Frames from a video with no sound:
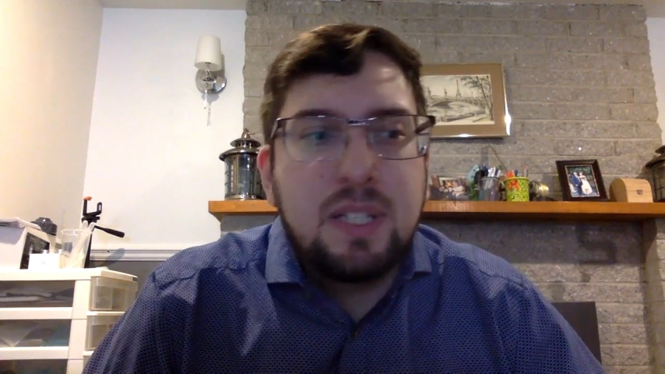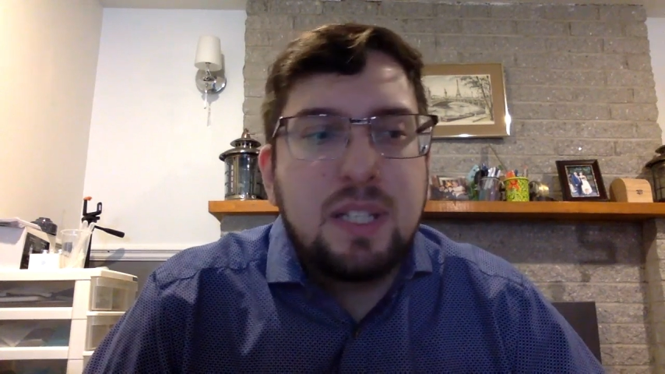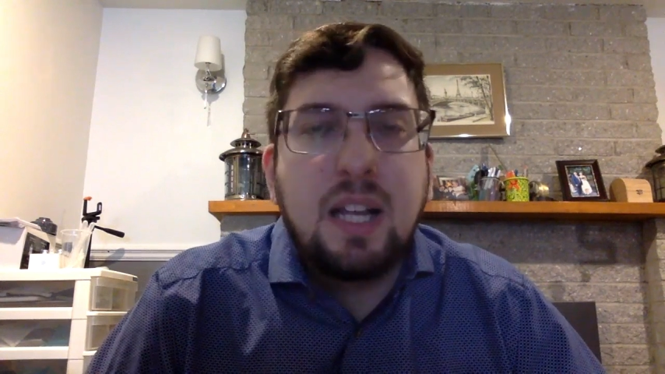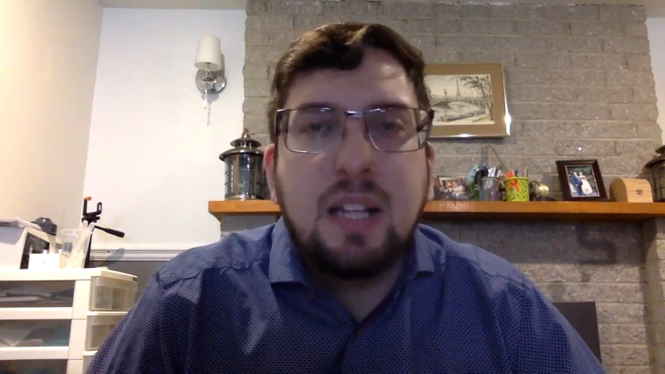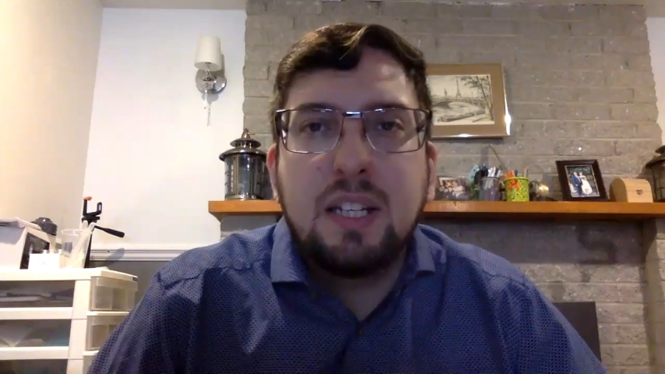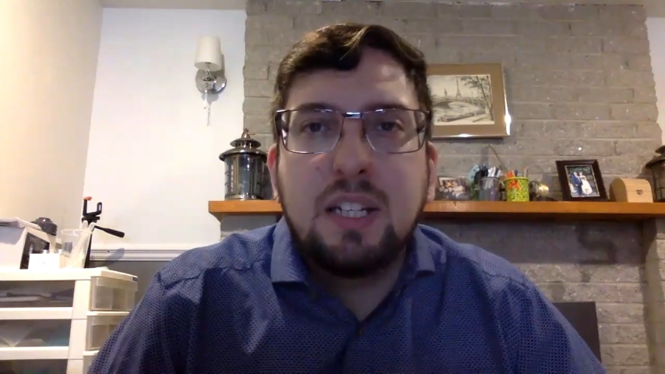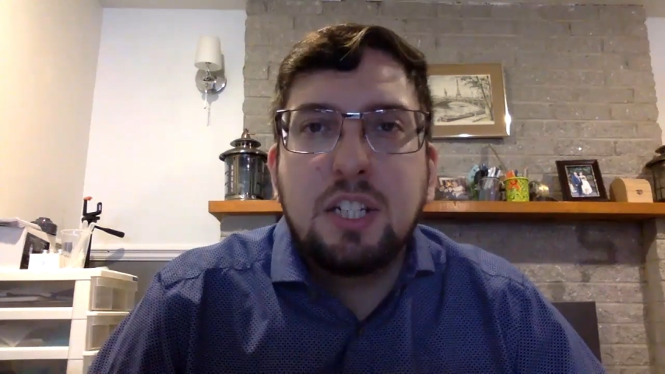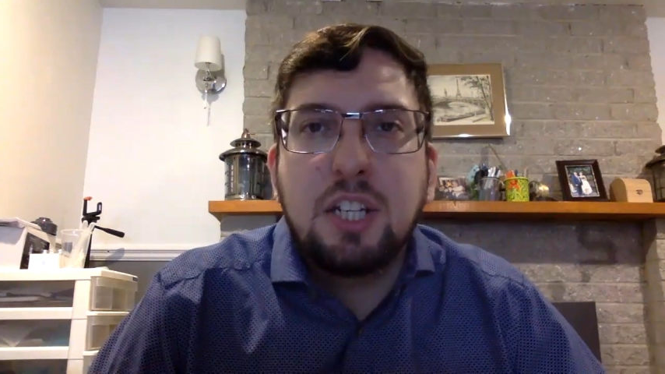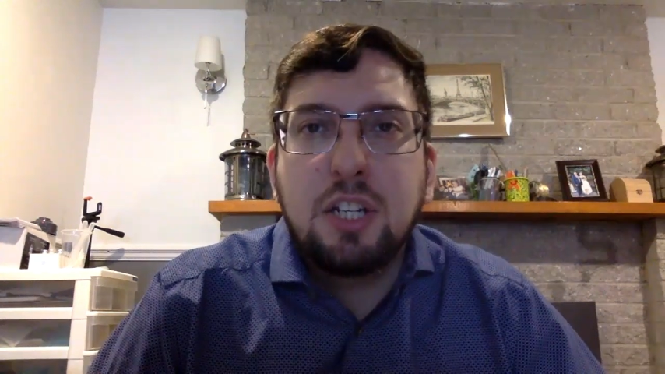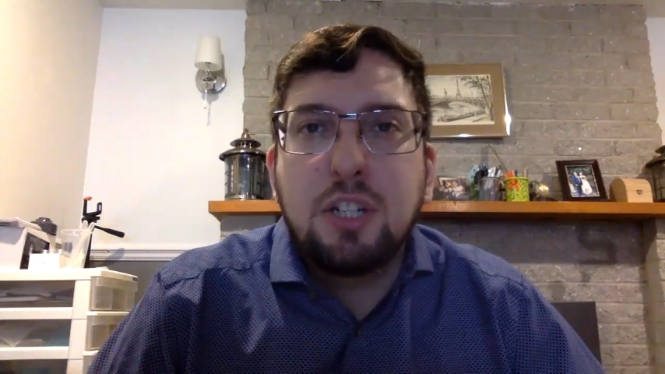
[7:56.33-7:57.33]
style didn't
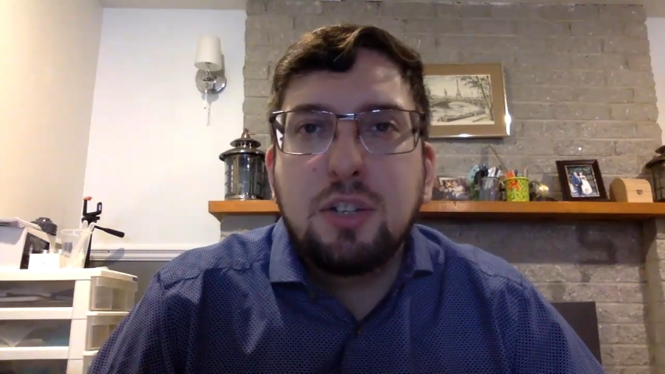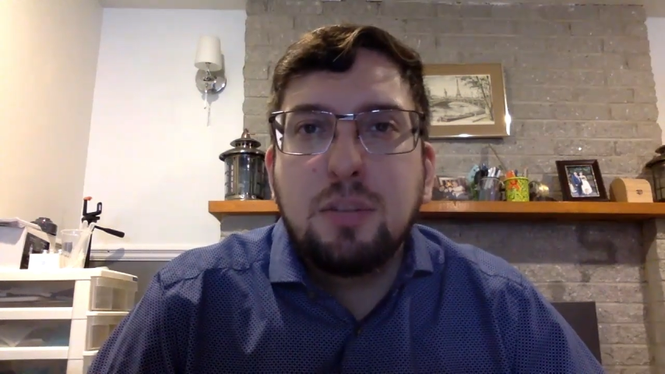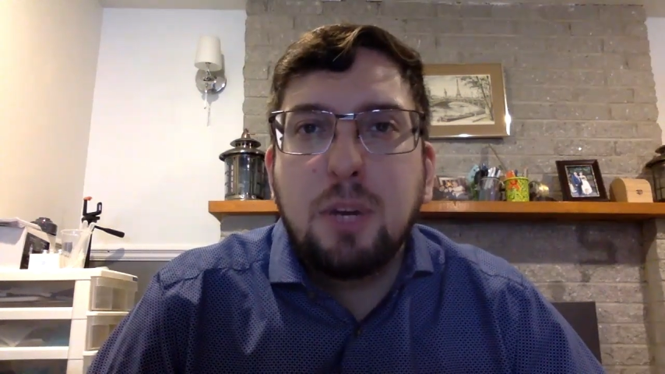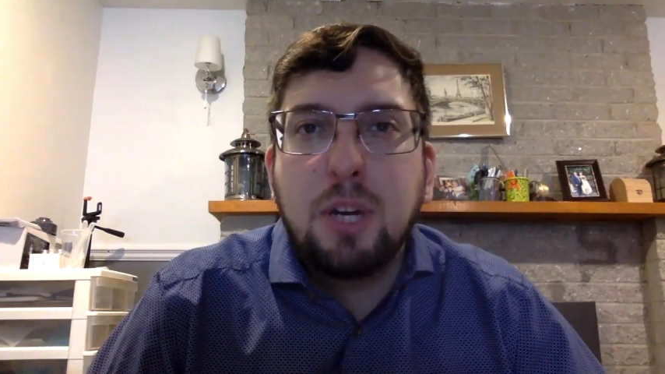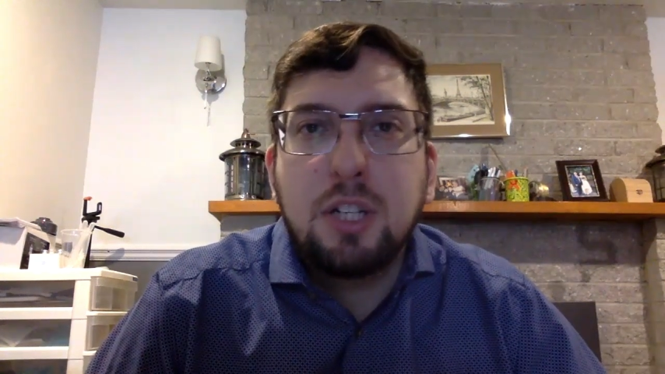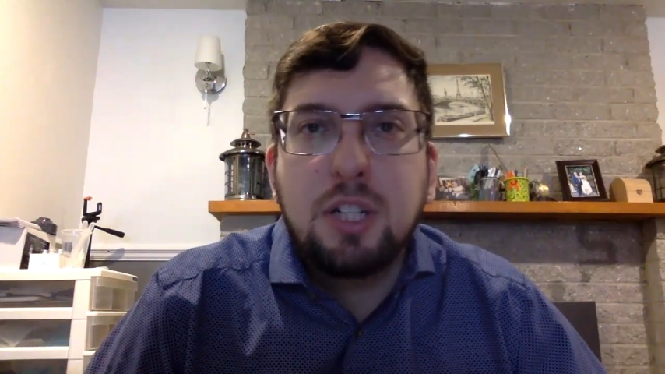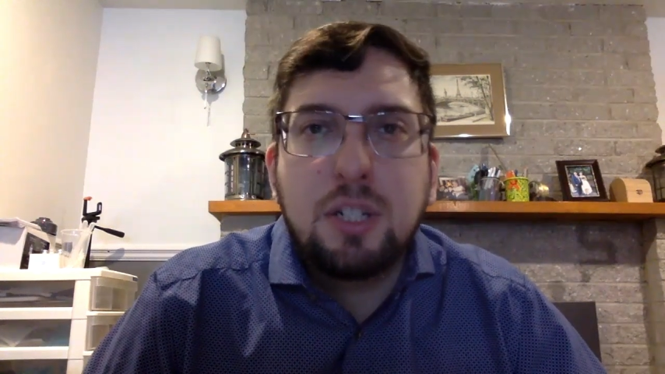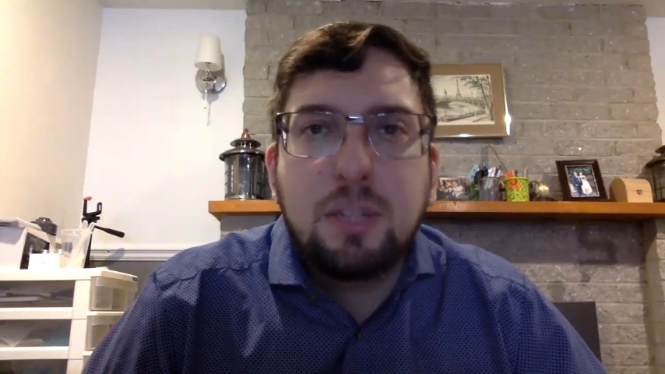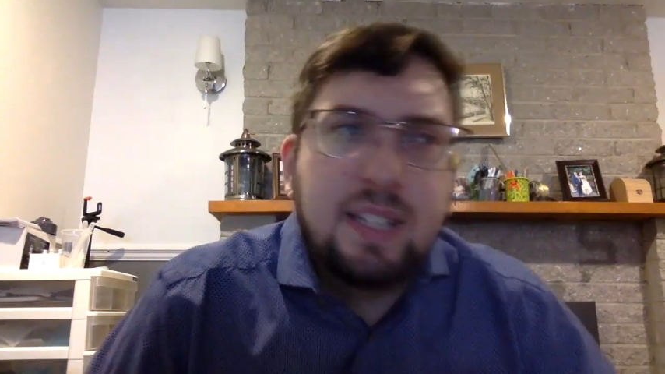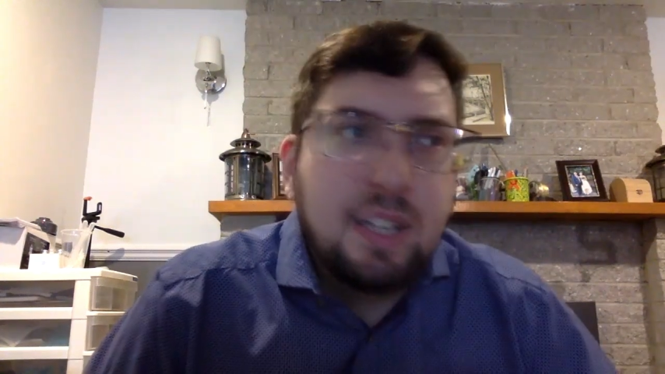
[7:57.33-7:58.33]
change so much.